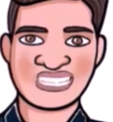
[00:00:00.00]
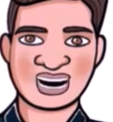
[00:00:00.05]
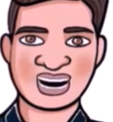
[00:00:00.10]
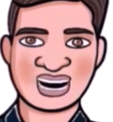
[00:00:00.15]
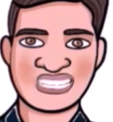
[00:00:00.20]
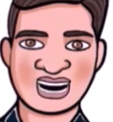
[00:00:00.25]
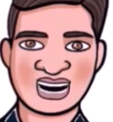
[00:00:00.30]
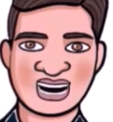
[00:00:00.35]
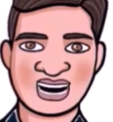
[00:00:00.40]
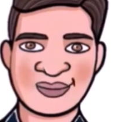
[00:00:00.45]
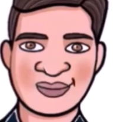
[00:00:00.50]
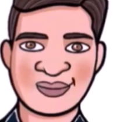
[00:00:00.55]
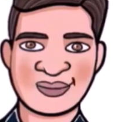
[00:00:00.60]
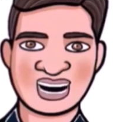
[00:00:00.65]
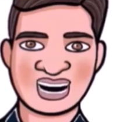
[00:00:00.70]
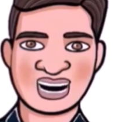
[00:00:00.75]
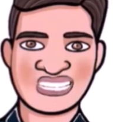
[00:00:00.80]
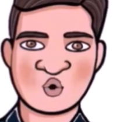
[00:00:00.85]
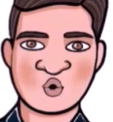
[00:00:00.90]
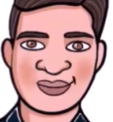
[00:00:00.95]
Nave
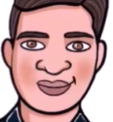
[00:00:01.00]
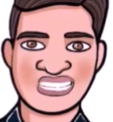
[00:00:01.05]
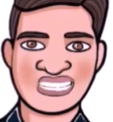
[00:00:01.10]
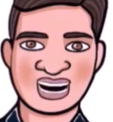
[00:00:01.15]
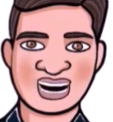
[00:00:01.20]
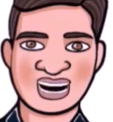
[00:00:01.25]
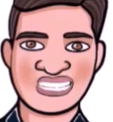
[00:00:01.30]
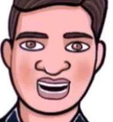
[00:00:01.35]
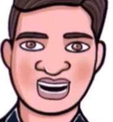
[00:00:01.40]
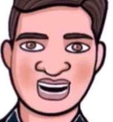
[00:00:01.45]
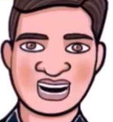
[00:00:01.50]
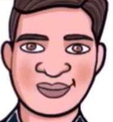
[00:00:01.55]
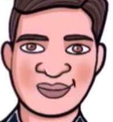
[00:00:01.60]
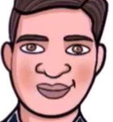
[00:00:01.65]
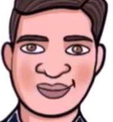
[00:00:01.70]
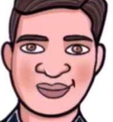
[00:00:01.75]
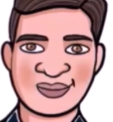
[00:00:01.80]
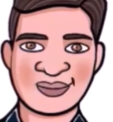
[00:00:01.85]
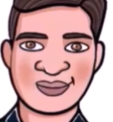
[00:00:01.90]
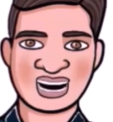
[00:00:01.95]
is new.
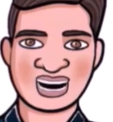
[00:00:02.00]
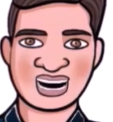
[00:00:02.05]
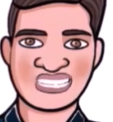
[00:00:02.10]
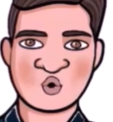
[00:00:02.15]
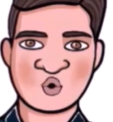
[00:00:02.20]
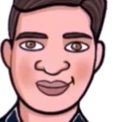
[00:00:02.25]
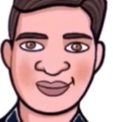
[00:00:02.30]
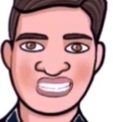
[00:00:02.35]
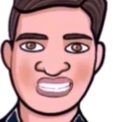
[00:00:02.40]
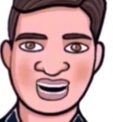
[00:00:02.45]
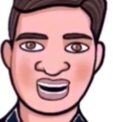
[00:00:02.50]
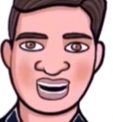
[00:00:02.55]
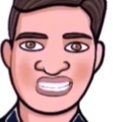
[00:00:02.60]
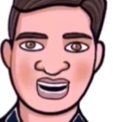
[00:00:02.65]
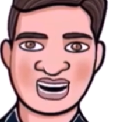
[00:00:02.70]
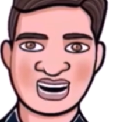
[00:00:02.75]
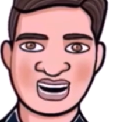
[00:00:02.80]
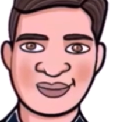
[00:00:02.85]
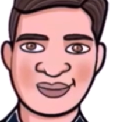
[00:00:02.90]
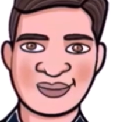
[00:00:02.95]
And
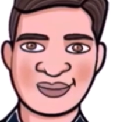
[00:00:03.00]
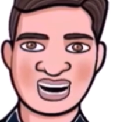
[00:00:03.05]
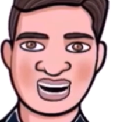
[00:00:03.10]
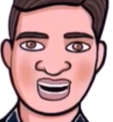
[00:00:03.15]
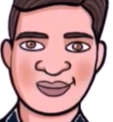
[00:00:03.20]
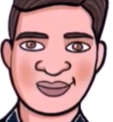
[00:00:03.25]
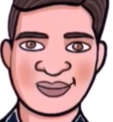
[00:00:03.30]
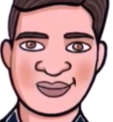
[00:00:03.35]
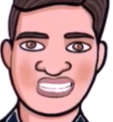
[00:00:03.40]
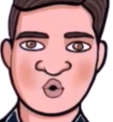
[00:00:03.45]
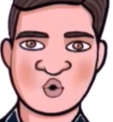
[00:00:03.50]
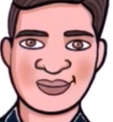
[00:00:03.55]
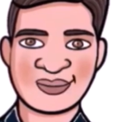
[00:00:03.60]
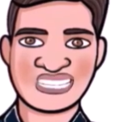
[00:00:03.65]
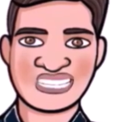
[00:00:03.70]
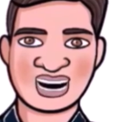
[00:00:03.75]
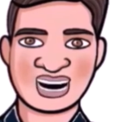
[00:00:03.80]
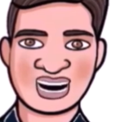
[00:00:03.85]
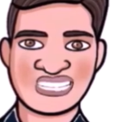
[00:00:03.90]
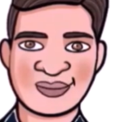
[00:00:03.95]
Pawrne is
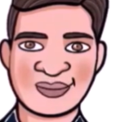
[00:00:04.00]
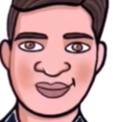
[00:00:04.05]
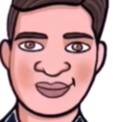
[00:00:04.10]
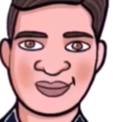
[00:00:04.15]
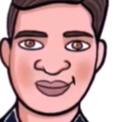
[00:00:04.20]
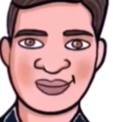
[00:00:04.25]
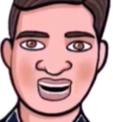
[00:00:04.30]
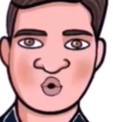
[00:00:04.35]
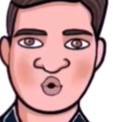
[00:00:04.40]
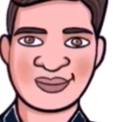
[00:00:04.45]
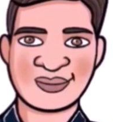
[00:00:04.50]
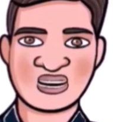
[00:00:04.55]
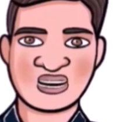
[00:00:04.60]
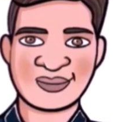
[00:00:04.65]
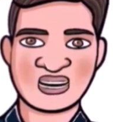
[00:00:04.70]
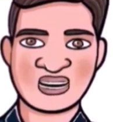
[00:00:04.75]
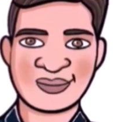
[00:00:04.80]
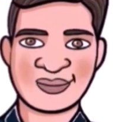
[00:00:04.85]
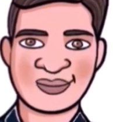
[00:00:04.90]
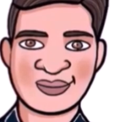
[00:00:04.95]
old.
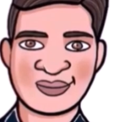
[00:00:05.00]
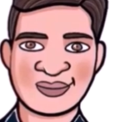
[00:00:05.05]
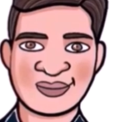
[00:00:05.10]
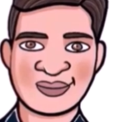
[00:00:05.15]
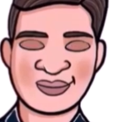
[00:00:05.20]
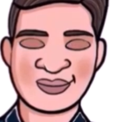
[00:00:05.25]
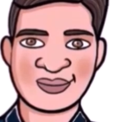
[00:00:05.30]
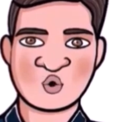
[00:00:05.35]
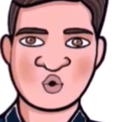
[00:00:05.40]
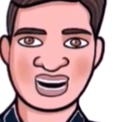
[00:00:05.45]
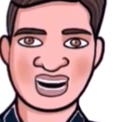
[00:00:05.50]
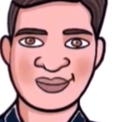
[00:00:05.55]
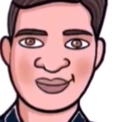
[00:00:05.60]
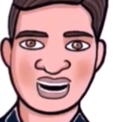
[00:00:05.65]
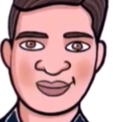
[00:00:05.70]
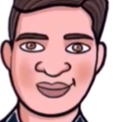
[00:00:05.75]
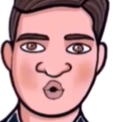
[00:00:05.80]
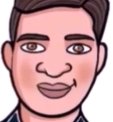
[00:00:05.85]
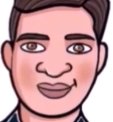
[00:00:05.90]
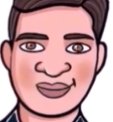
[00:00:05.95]
Failure and
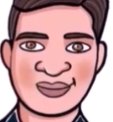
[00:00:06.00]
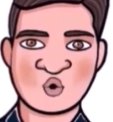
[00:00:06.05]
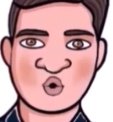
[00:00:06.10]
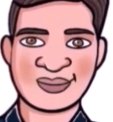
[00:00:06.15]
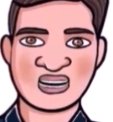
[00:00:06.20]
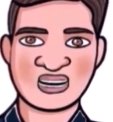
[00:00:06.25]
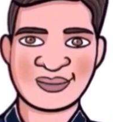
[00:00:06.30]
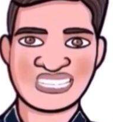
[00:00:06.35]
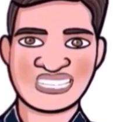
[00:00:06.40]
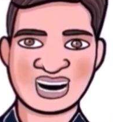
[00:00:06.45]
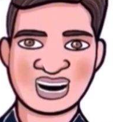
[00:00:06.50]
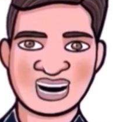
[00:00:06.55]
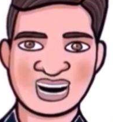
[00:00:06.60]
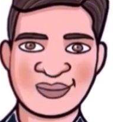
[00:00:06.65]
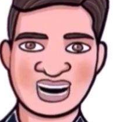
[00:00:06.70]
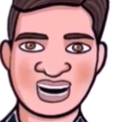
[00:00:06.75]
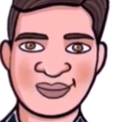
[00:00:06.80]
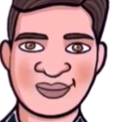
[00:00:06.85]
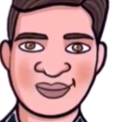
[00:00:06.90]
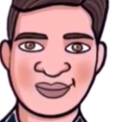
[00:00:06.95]
success.
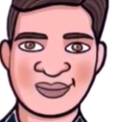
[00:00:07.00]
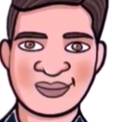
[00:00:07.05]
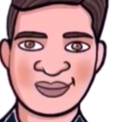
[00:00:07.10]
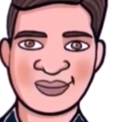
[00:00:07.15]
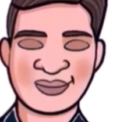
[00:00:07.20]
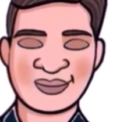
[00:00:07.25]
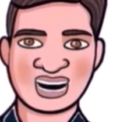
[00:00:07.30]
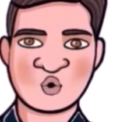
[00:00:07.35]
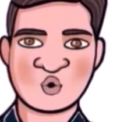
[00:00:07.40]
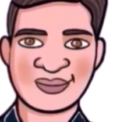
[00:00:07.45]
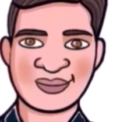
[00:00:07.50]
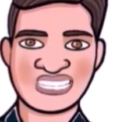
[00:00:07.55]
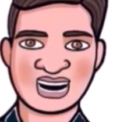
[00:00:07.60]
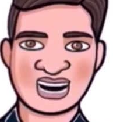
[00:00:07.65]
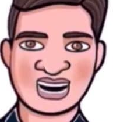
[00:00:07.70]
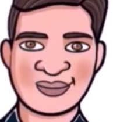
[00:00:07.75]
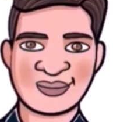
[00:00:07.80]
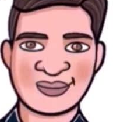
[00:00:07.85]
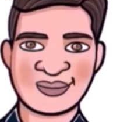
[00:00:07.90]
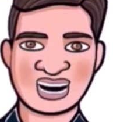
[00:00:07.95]
Yyes
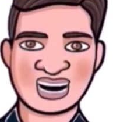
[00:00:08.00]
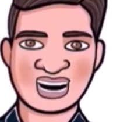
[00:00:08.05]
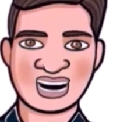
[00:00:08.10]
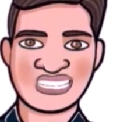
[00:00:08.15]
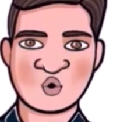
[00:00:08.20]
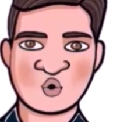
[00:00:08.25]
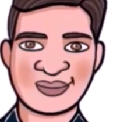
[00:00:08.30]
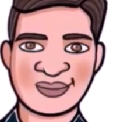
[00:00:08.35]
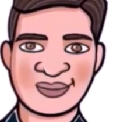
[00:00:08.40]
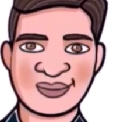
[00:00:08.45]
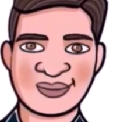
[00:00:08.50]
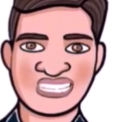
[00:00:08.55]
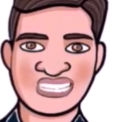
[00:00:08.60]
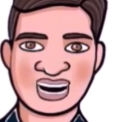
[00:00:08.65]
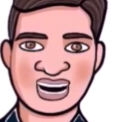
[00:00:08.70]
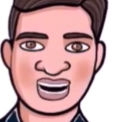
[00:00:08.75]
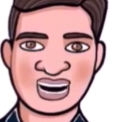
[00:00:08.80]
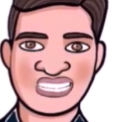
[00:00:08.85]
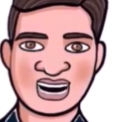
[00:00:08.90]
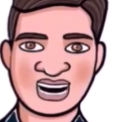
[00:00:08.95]
is
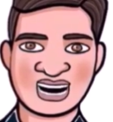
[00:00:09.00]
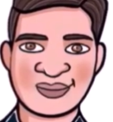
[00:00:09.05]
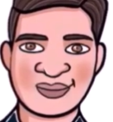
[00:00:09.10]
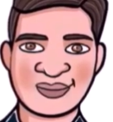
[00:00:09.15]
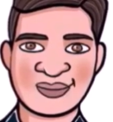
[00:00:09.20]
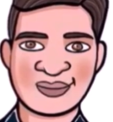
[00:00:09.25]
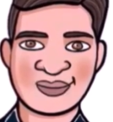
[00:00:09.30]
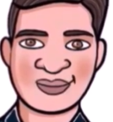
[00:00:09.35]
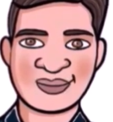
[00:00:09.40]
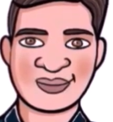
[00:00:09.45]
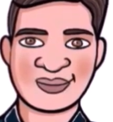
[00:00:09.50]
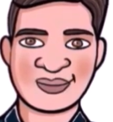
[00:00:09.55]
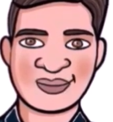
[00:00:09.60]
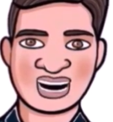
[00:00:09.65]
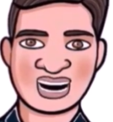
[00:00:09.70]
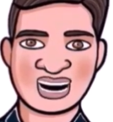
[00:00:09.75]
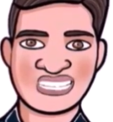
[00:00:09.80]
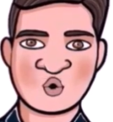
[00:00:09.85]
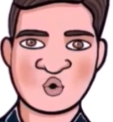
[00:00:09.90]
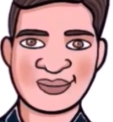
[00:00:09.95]
success
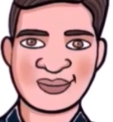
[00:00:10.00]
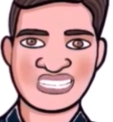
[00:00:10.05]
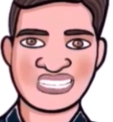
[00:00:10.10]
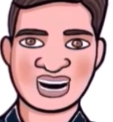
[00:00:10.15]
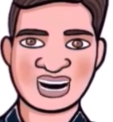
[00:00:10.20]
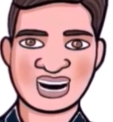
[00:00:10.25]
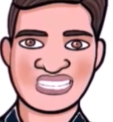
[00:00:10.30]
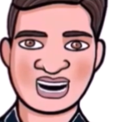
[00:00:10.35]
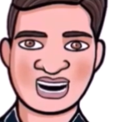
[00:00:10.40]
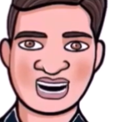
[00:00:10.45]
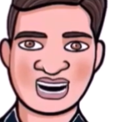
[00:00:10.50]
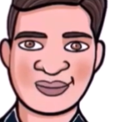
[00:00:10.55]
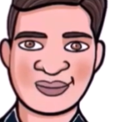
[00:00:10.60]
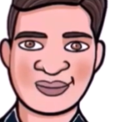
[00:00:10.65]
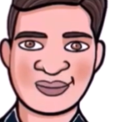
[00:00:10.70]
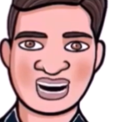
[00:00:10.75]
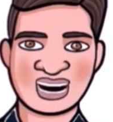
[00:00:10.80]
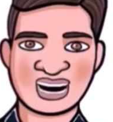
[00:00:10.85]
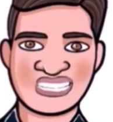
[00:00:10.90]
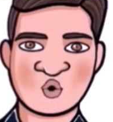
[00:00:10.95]
and apace
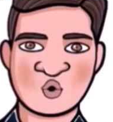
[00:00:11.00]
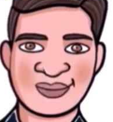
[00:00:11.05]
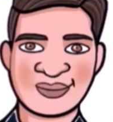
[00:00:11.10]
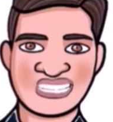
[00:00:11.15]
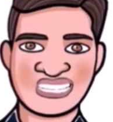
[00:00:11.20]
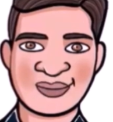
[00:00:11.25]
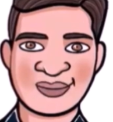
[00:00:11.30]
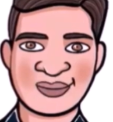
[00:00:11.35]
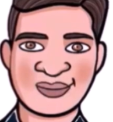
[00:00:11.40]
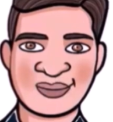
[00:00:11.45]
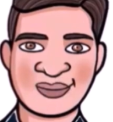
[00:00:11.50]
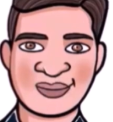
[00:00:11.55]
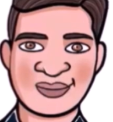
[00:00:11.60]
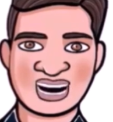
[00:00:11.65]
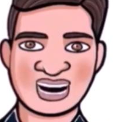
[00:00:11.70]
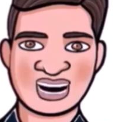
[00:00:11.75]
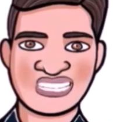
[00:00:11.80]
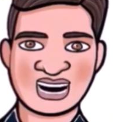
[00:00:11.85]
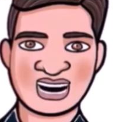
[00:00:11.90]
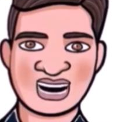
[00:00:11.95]
is
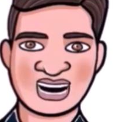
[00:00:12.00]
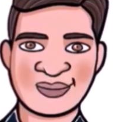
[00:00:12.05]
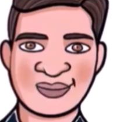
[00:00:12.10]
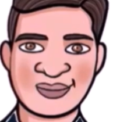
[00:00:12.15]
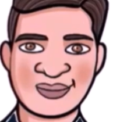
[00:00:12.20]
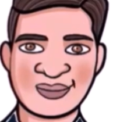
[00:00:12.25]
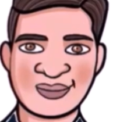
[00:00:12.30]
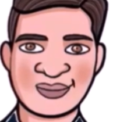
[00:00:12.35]
failure.